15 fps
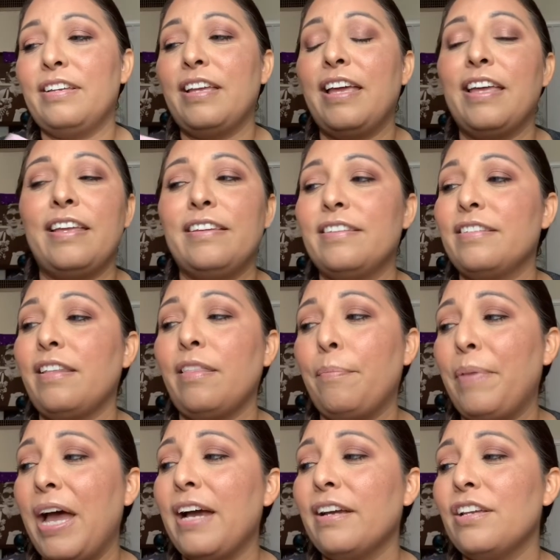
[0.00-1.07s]
And the
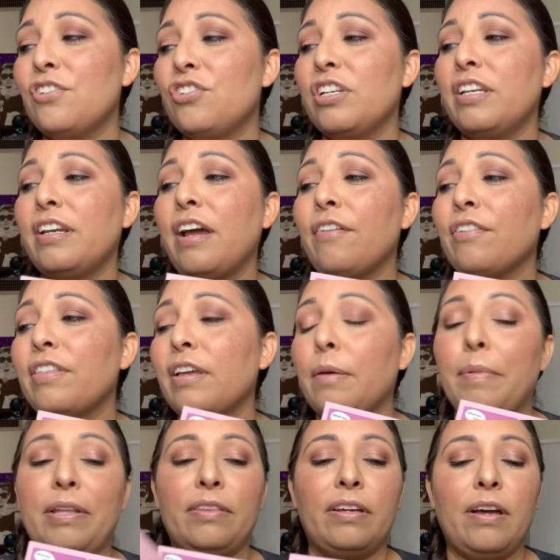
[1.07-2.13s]
packaging, everything
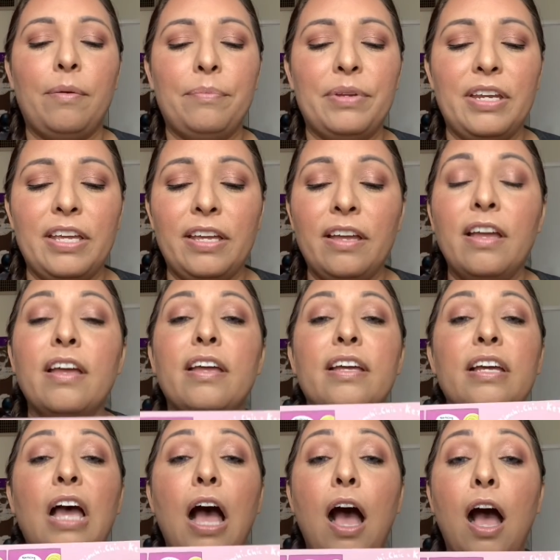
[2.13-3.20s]
about the company,
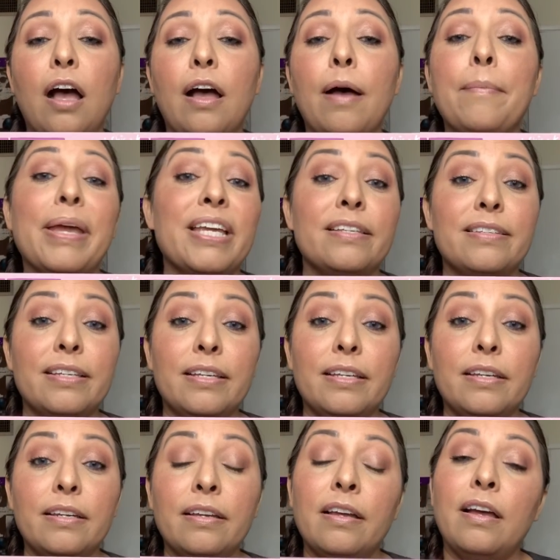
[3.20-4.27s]

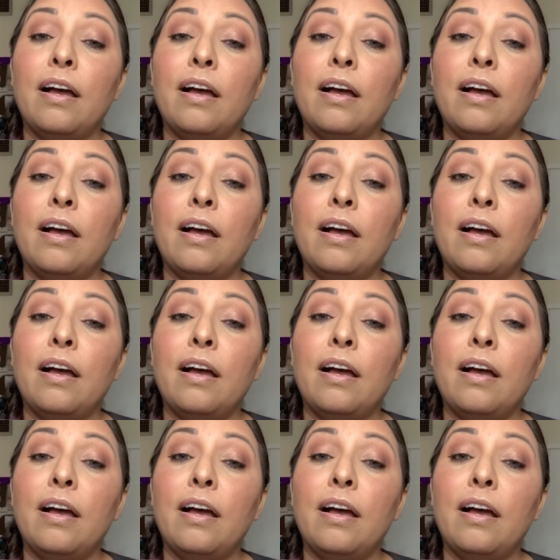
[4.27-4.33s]
amazing.